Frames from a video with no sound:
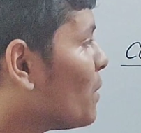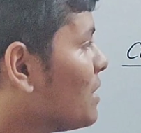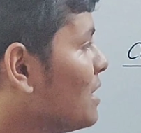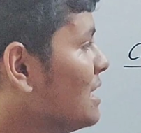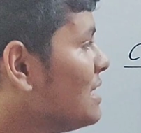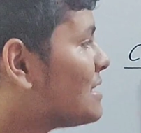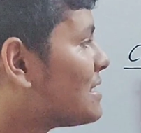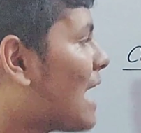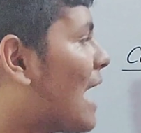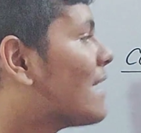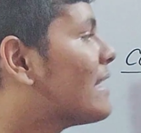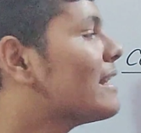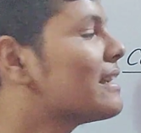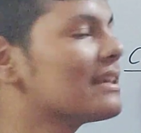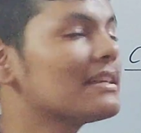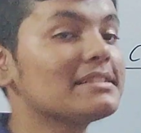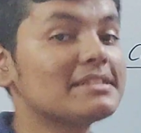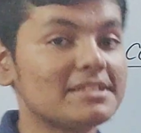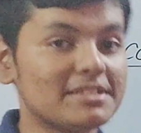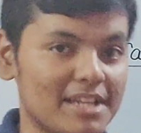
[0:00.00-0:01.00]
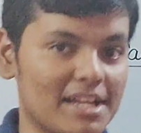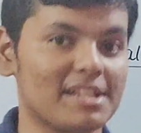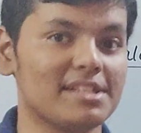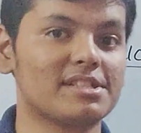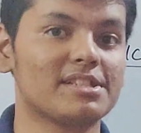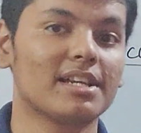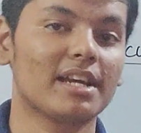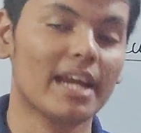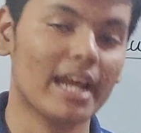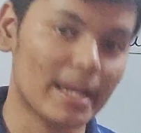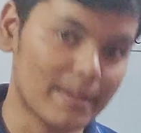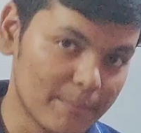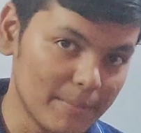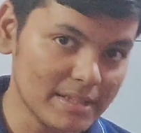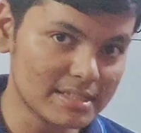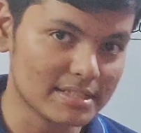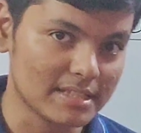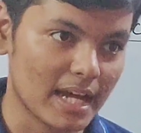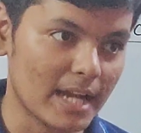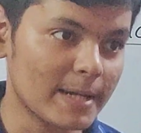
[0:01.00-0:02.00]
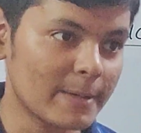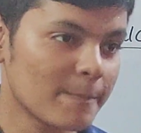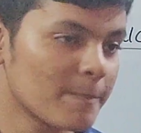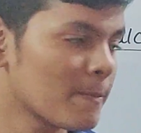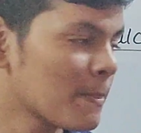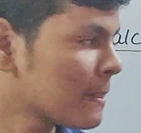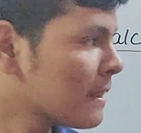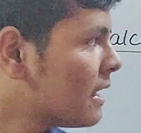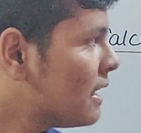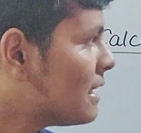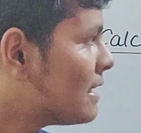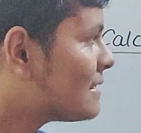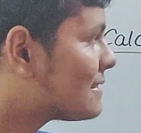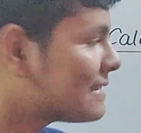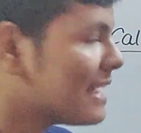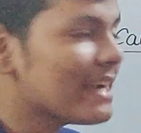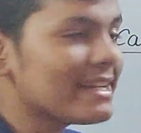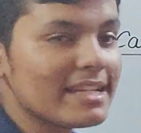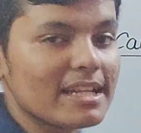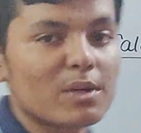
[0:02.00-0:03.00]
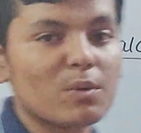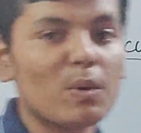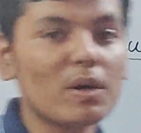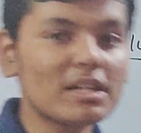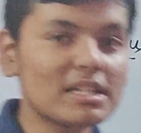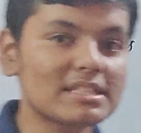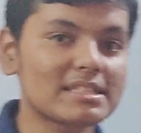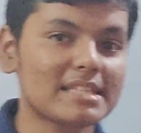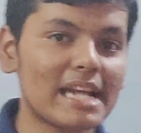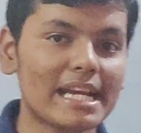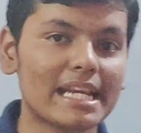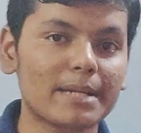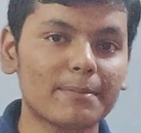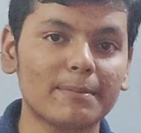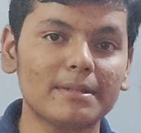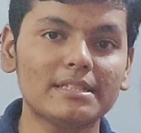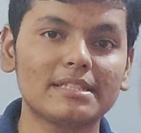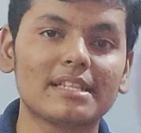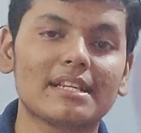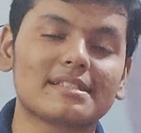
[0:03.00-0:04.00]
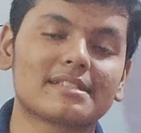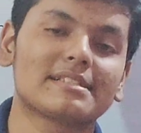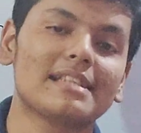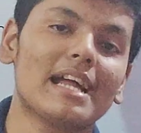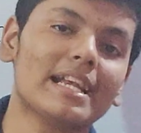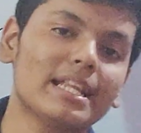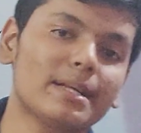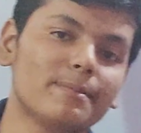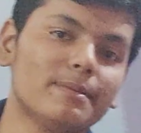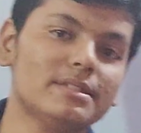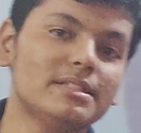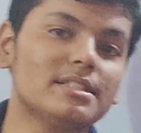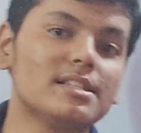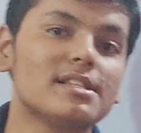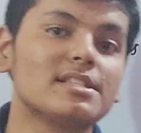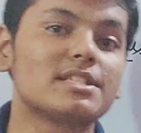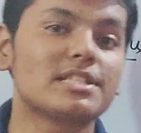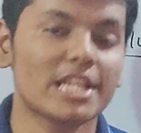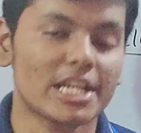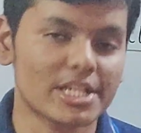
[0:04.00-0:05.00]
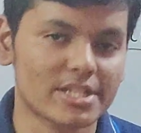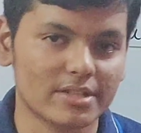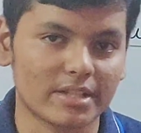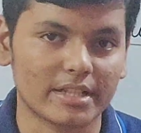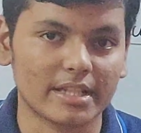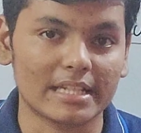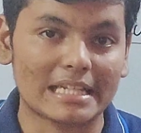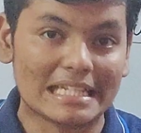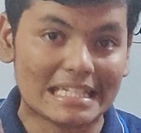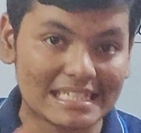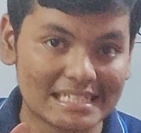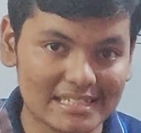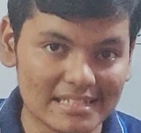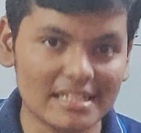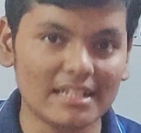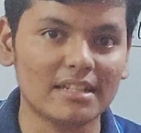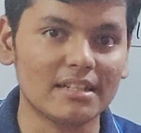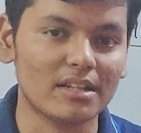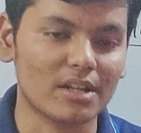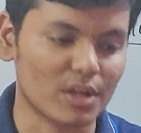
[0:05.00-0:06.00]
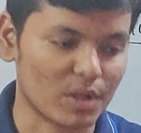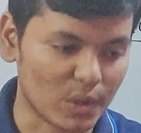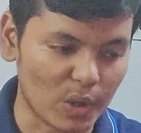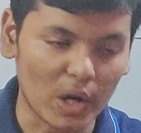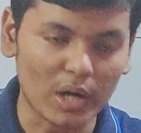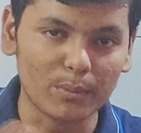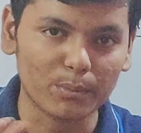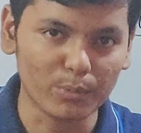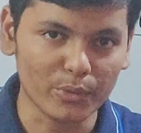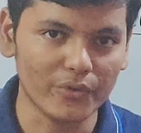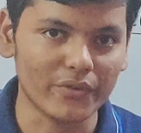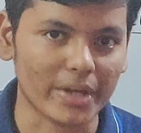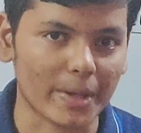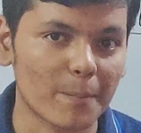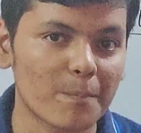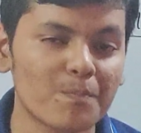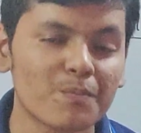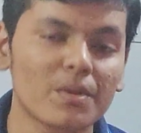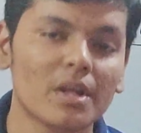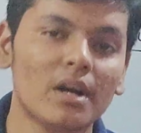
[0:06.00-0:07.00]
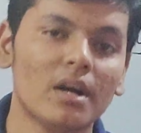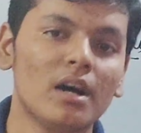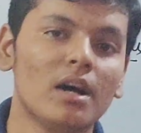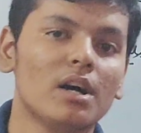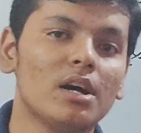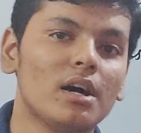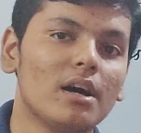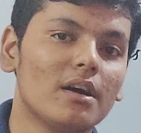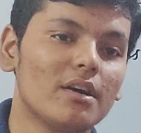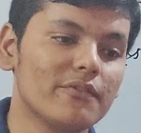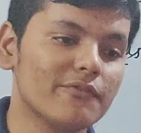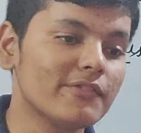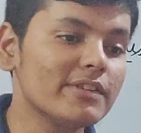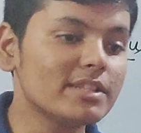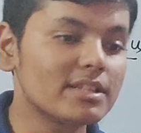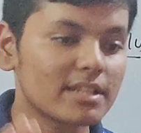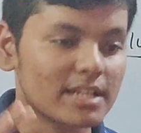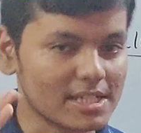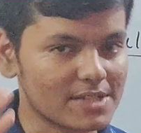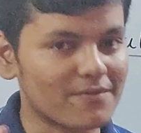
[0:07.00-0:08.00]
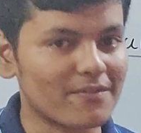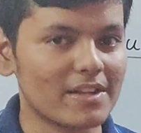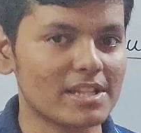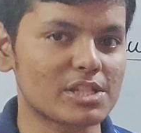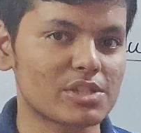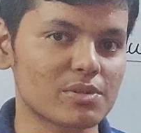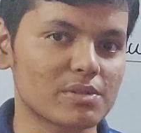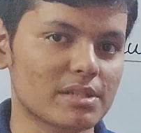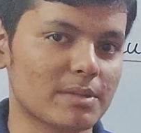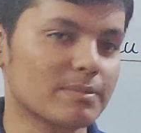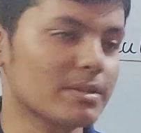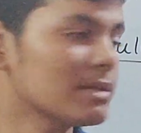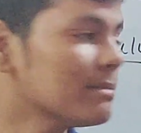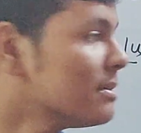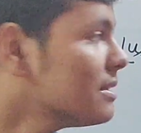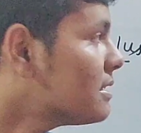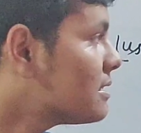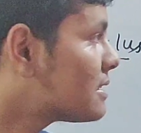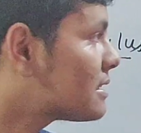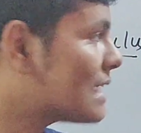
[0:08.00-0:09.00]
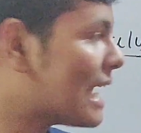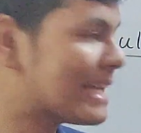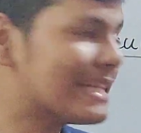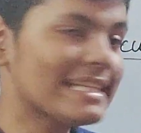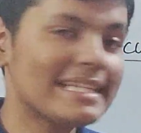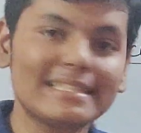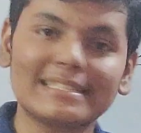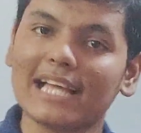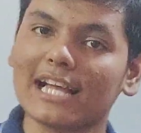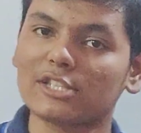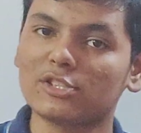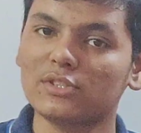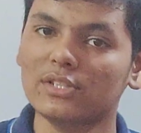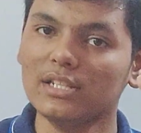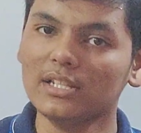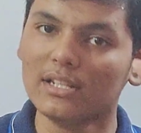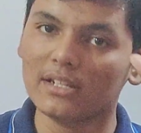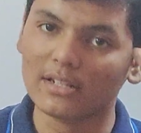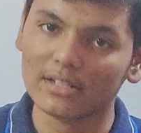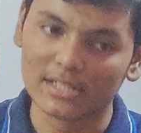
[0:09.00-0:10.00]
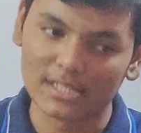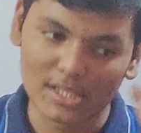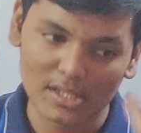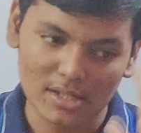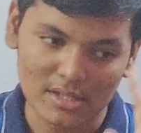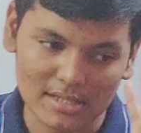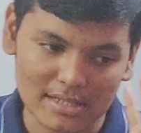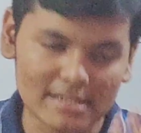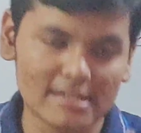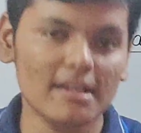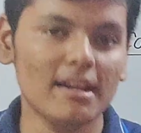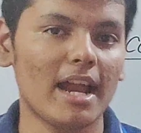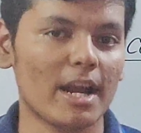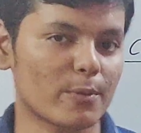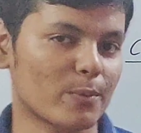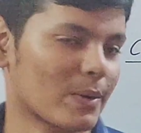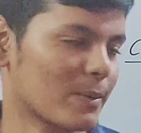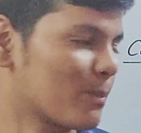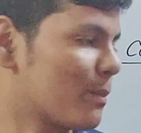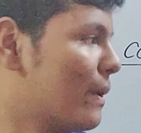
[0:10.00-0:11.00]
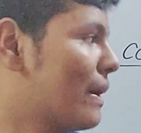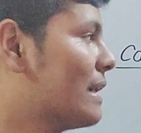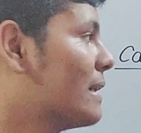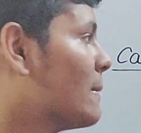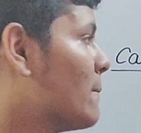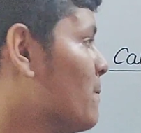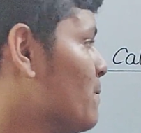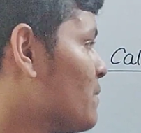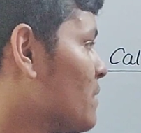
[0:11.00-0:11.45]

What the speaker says: only static is change. It means that static, what does static means? Static means stationary, still, not moving, with reference to something, but static is actually still at one point.